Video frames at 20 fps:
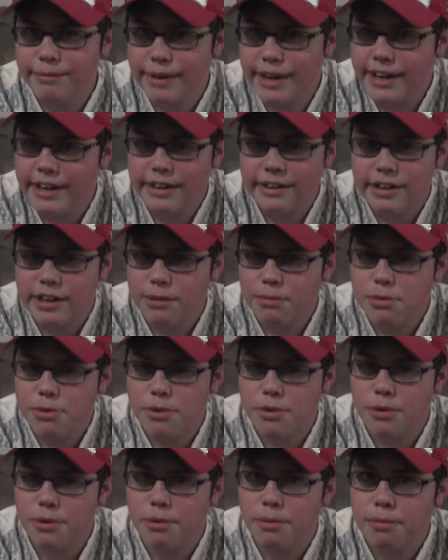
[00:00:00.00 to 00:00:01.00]
anytime
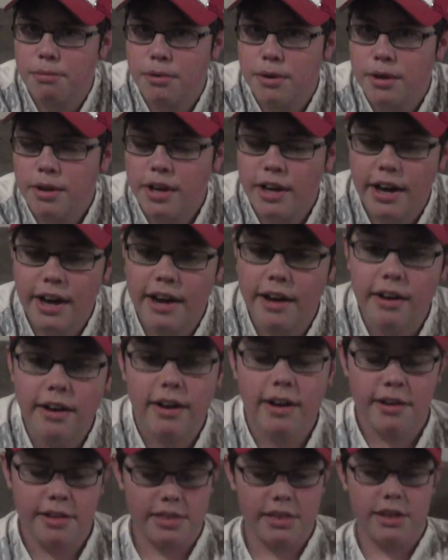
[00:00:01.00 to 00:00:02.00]
soon.
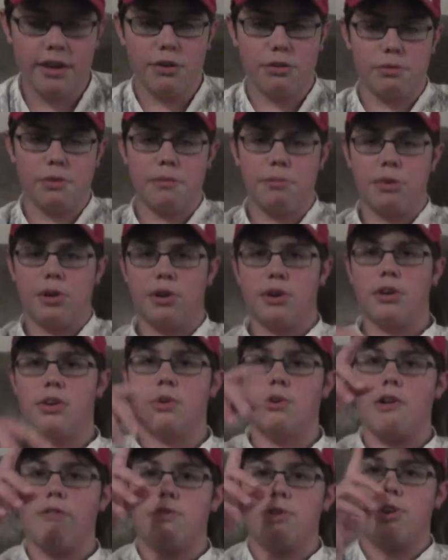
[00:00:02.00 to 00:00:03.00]
And here's what I'm going
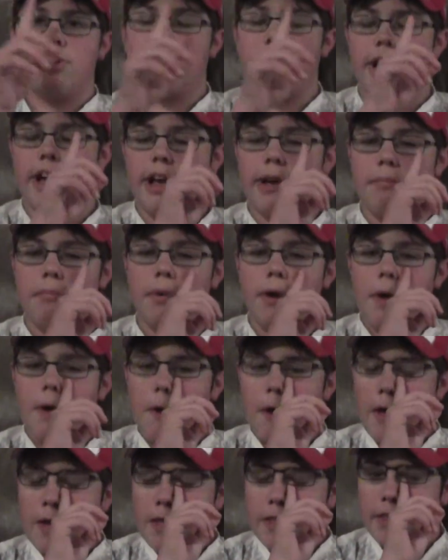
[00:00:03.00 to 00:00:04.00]
to do. Every time
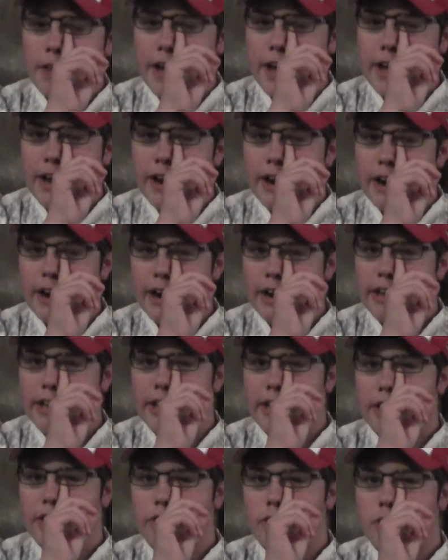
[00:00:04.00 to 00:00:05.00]
that I
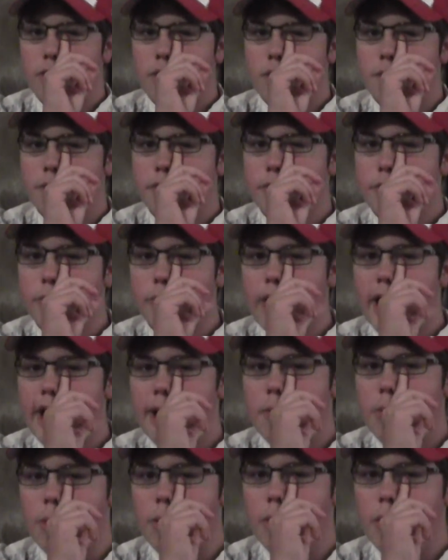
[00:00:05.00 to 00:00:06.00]
get a new
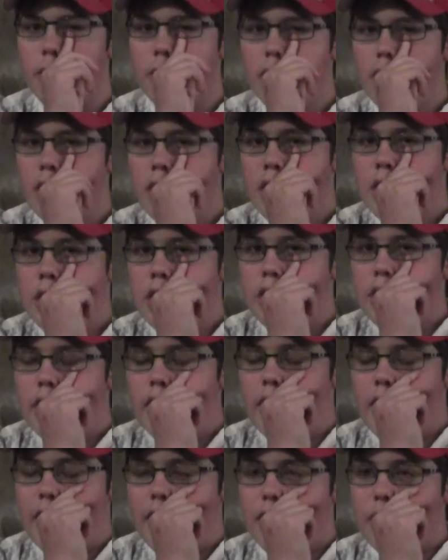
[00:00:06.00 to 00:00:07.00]
subscriber,
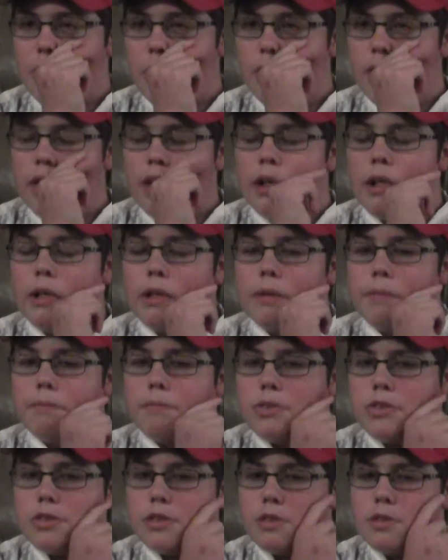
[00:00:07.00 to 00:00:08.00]
I will
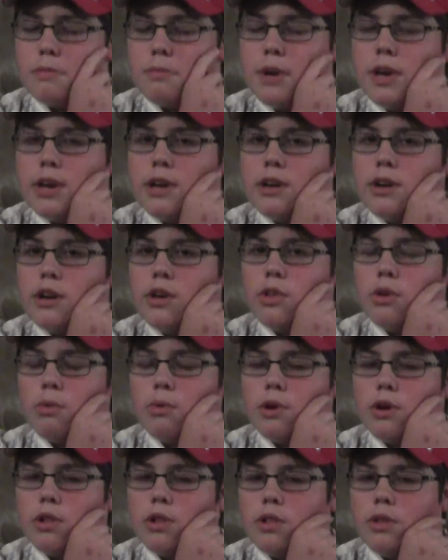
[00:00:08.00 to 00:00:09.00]
just make another
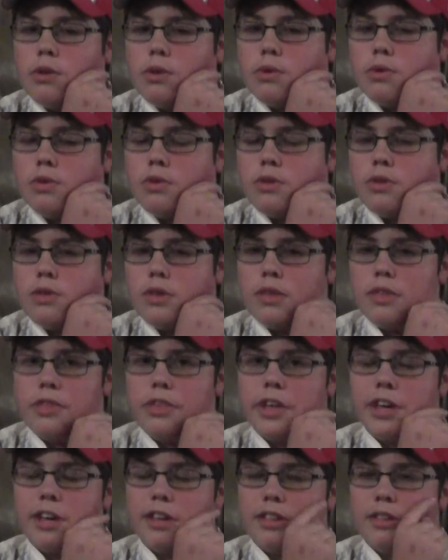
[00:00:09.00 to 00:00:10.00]
one of those
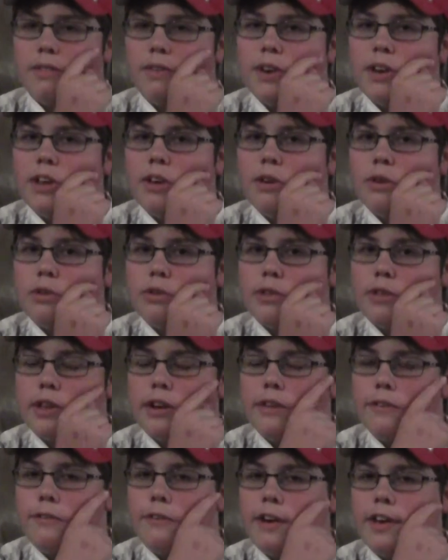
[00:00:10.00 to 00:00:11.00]
thanks videos.
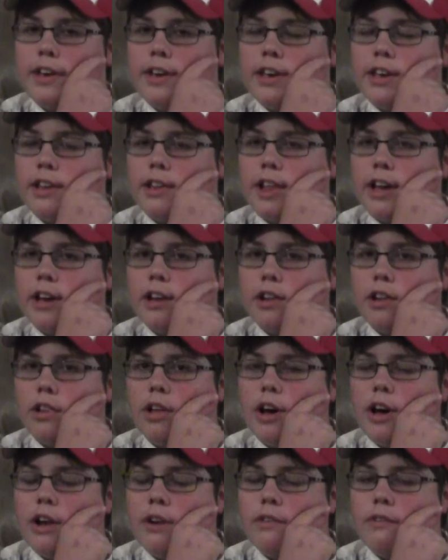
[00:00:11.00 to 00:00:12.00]
And if I get like a
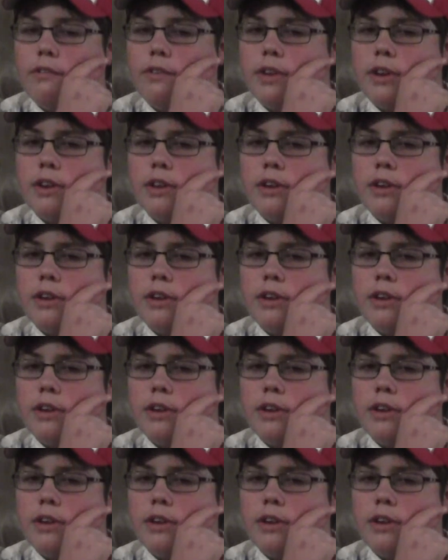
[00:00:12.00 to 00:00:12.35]
lot of